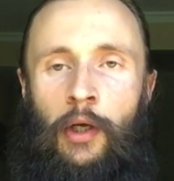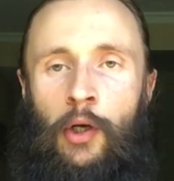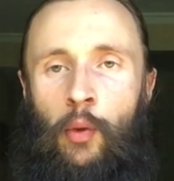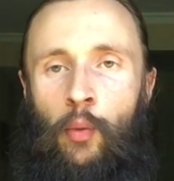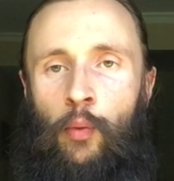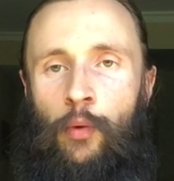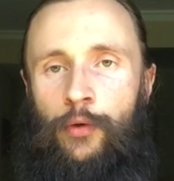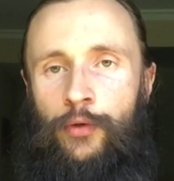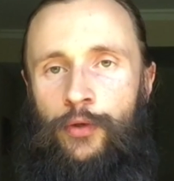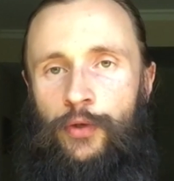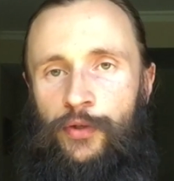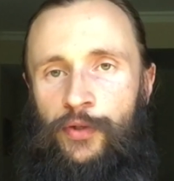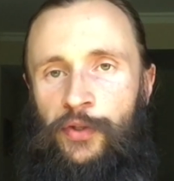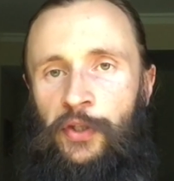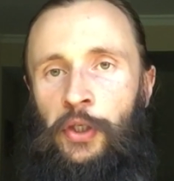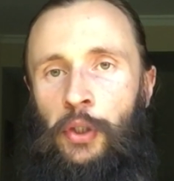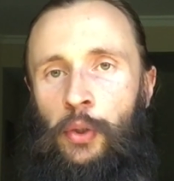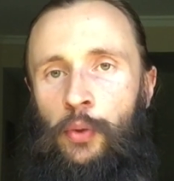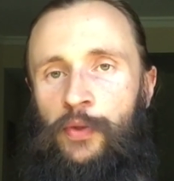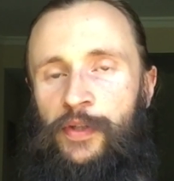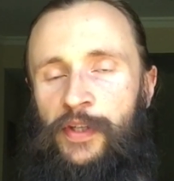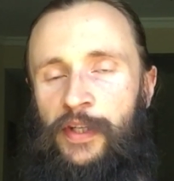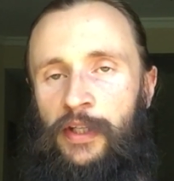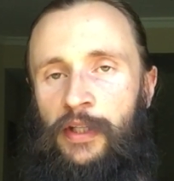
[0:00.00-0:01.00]
We're just
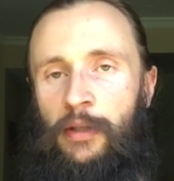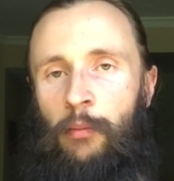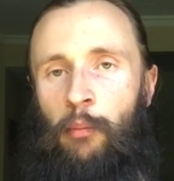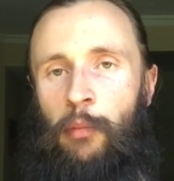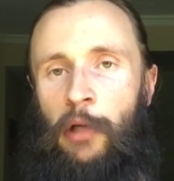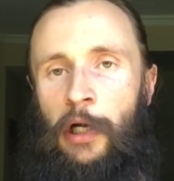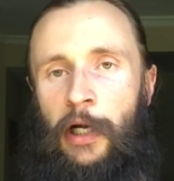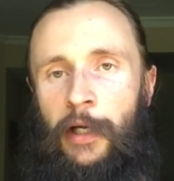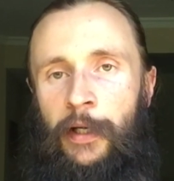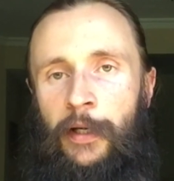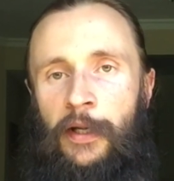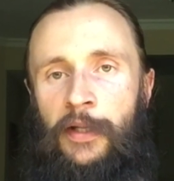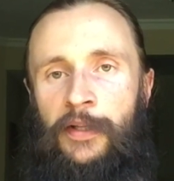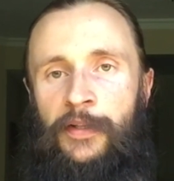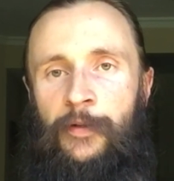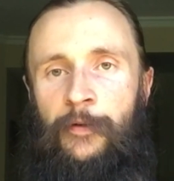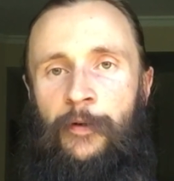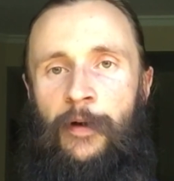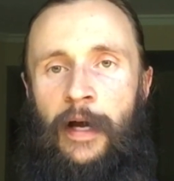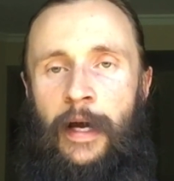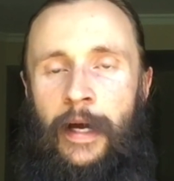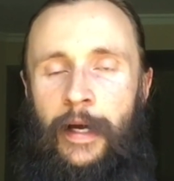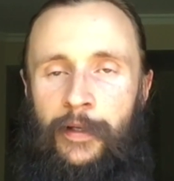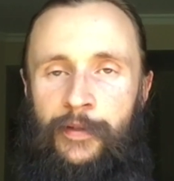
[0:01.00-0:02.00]
using the body
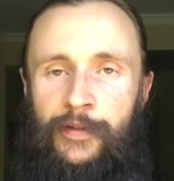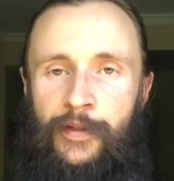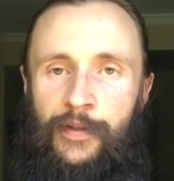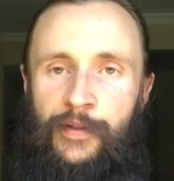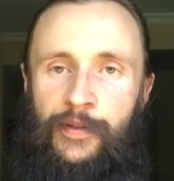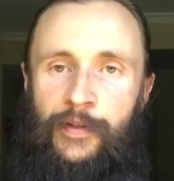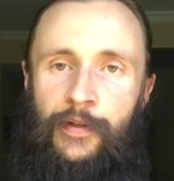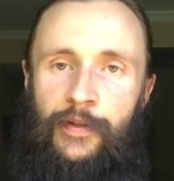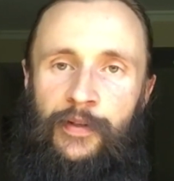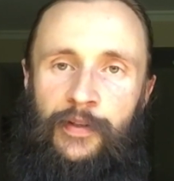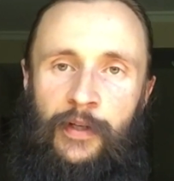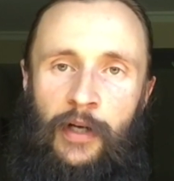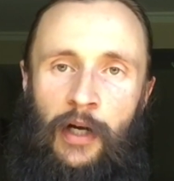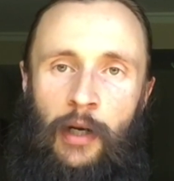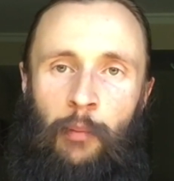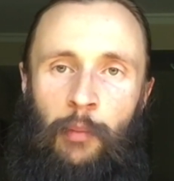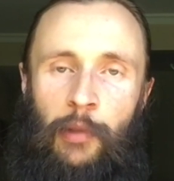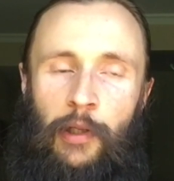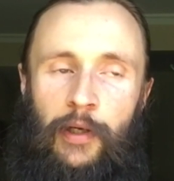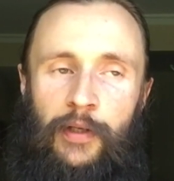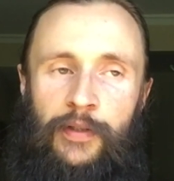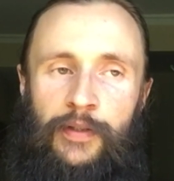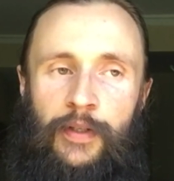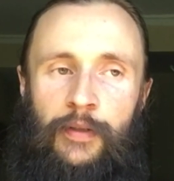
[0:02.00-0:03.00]
to access this
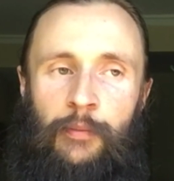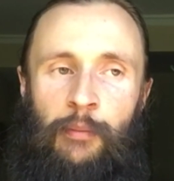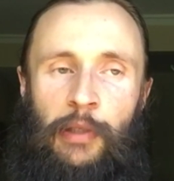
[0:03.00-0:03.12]
complex,